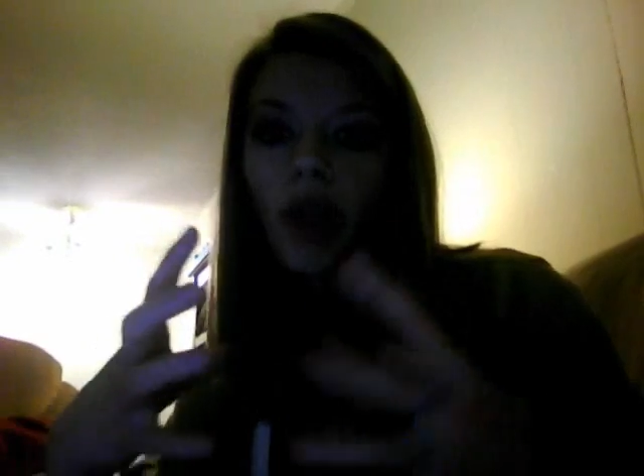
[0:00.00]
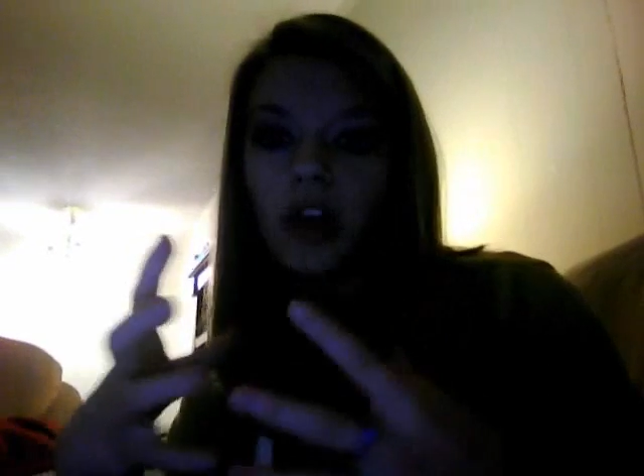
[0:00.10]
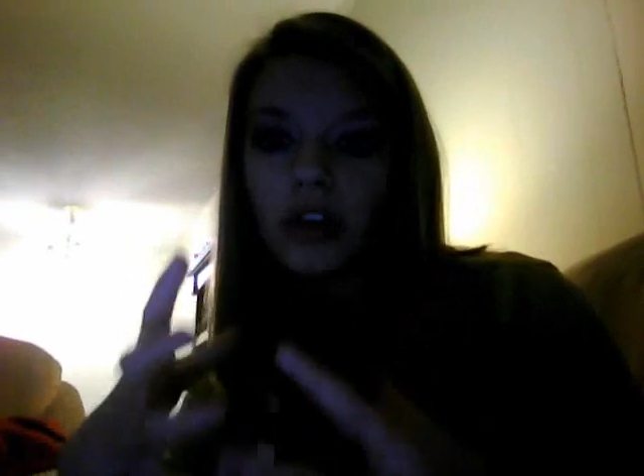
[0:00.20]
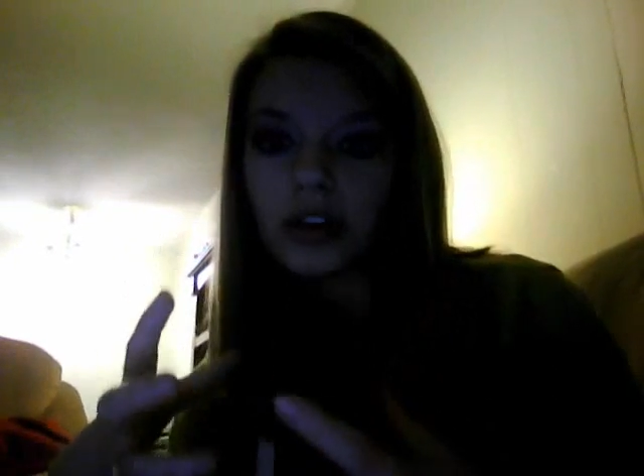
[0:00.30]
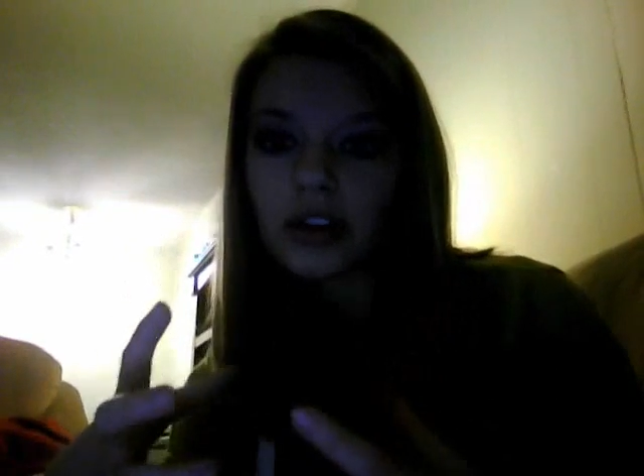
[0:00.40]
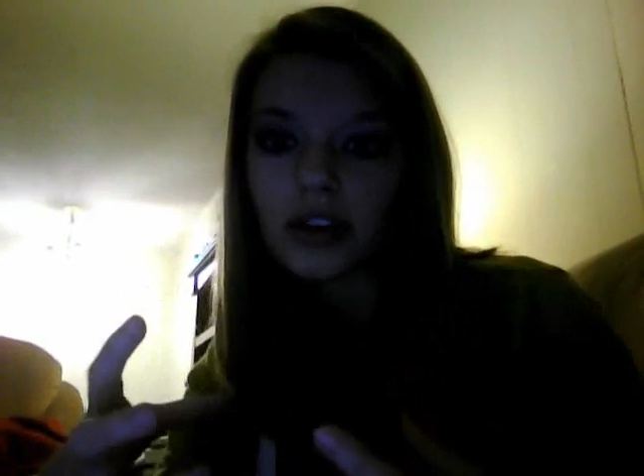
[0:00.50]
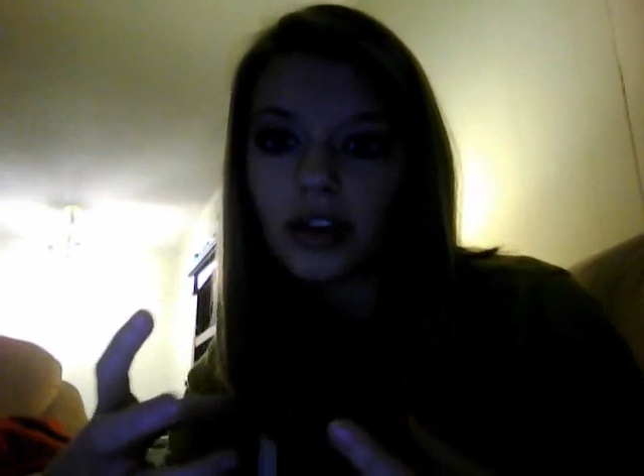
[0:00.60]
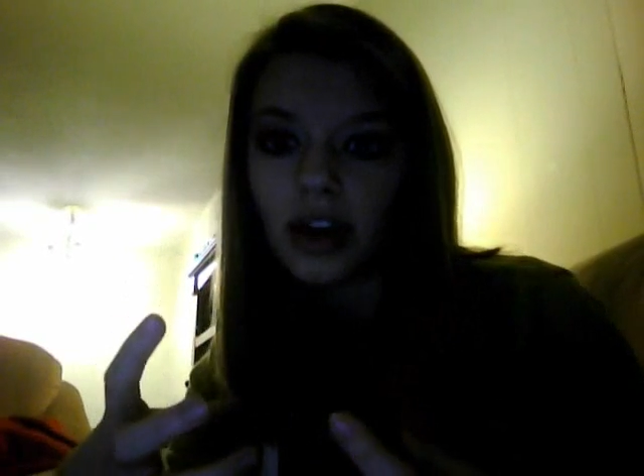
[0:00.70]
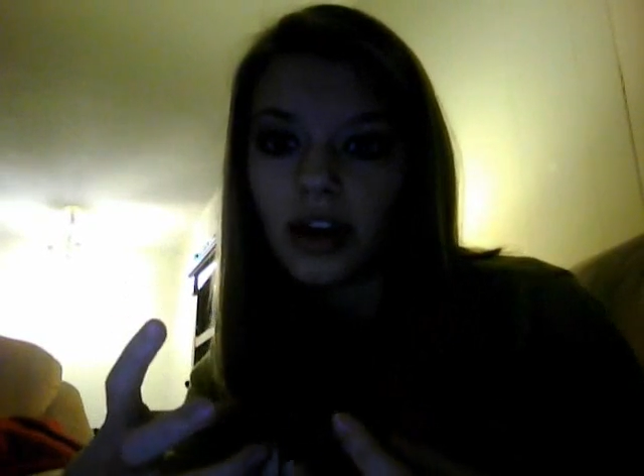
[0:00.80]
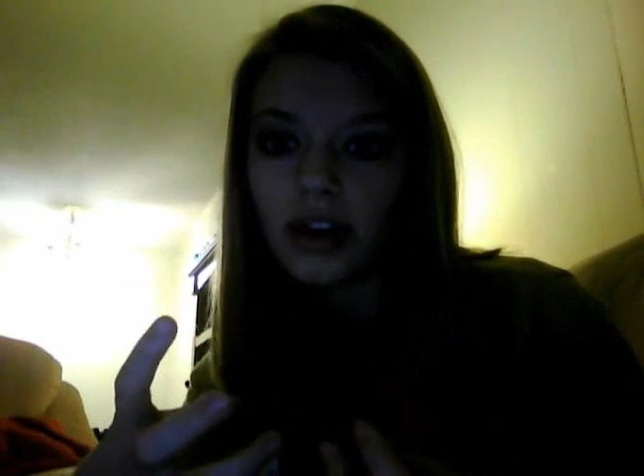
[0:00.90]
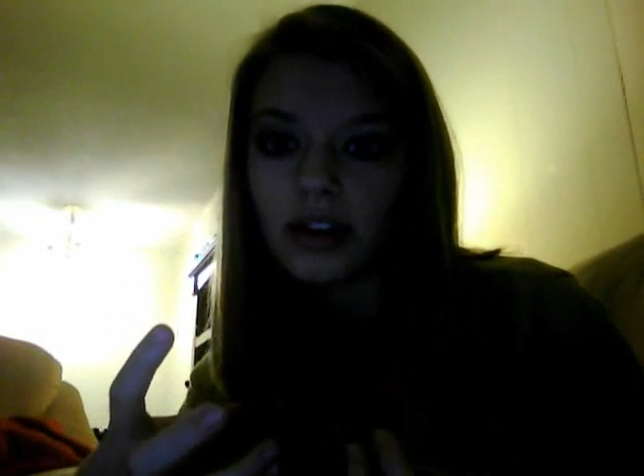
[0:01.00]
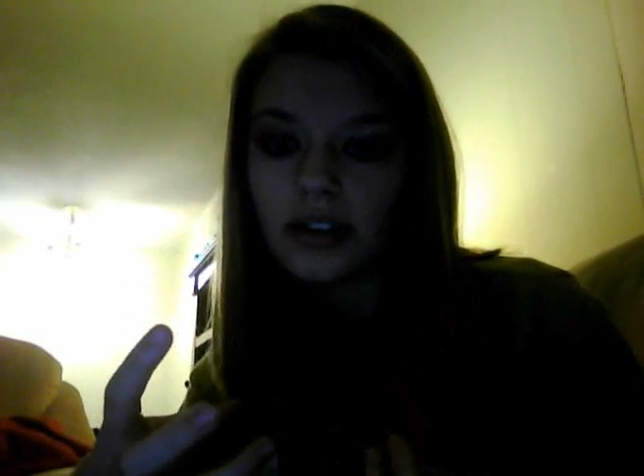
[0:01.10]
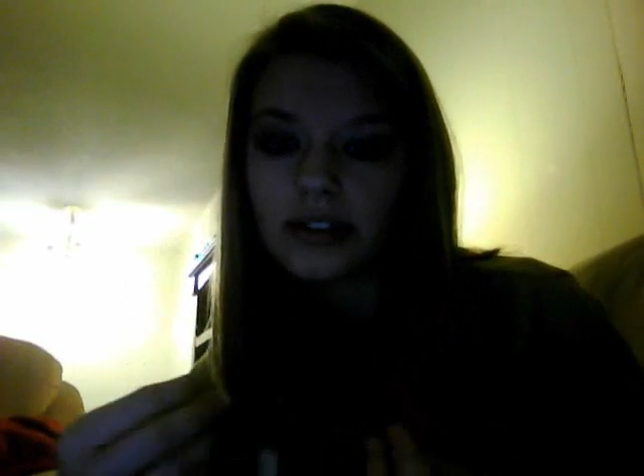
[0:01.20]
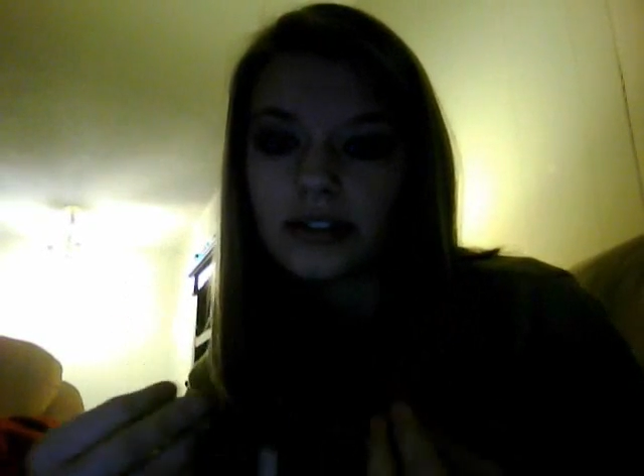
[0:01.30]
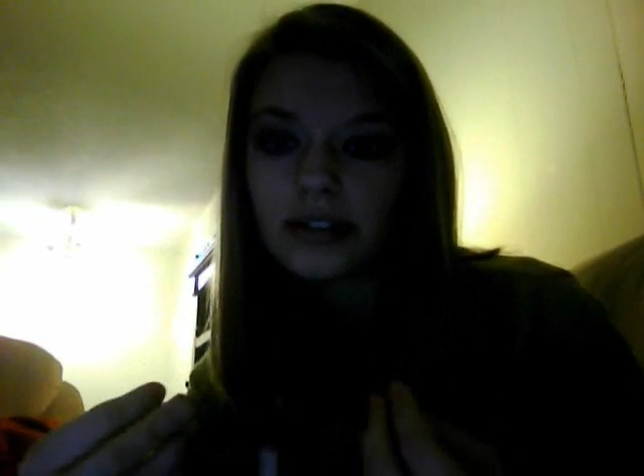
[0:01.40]
punk
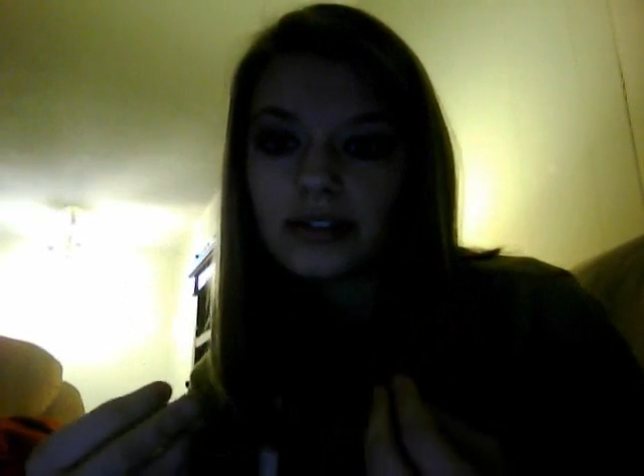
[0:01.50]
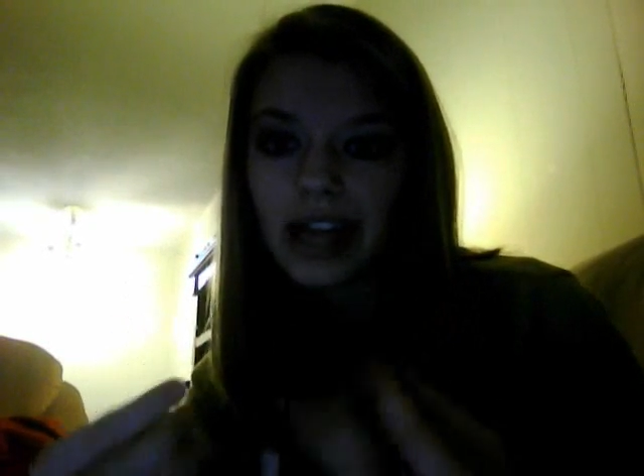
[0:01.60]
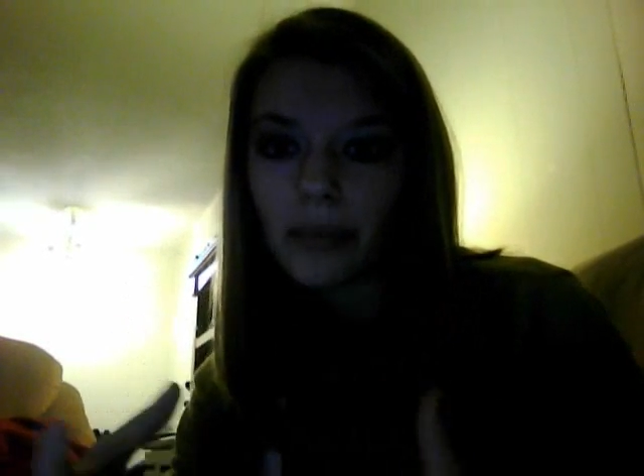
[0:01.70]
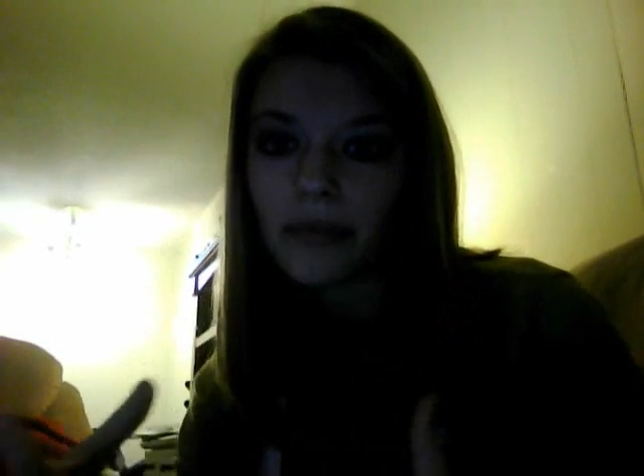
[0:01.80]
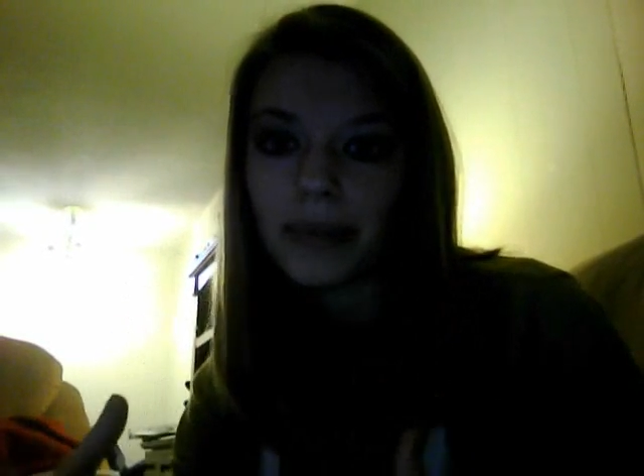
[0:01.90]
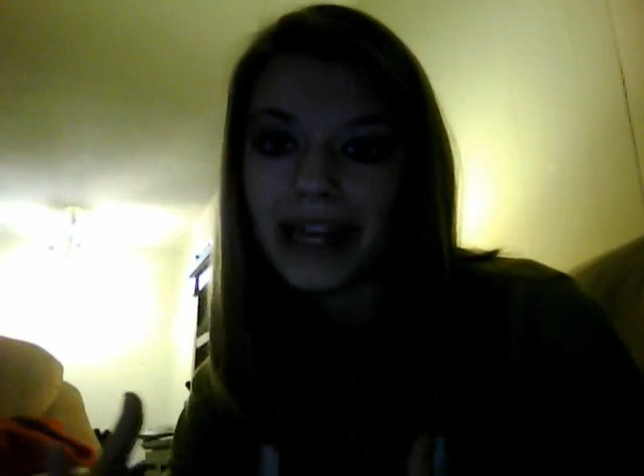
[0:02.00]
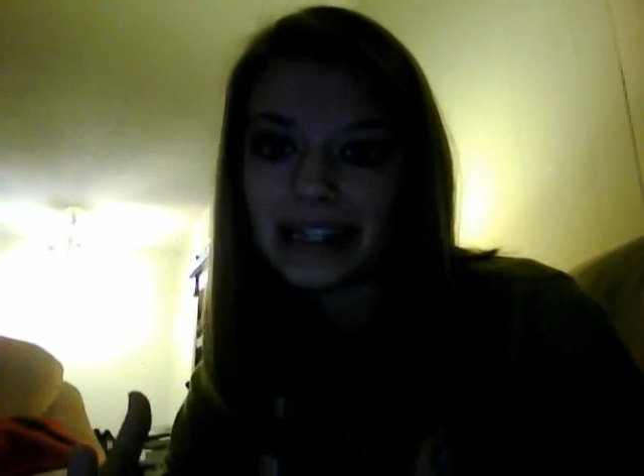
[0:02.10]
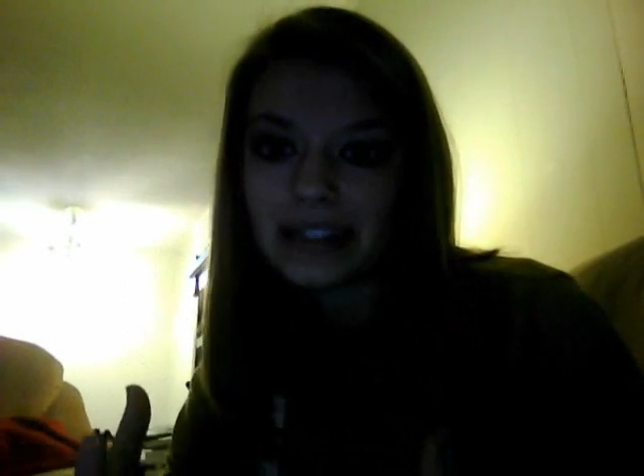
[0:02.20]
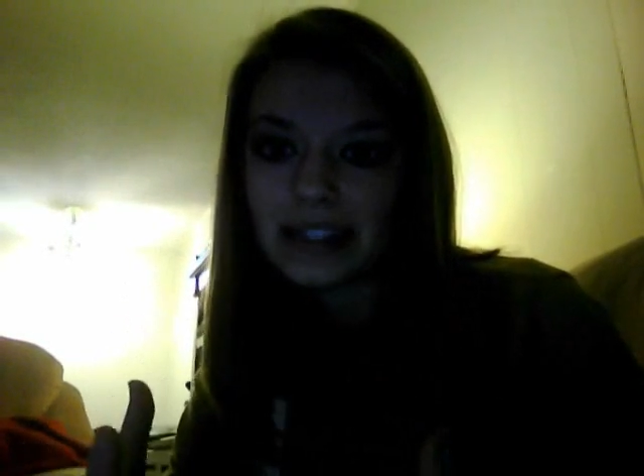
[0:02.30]
type of place.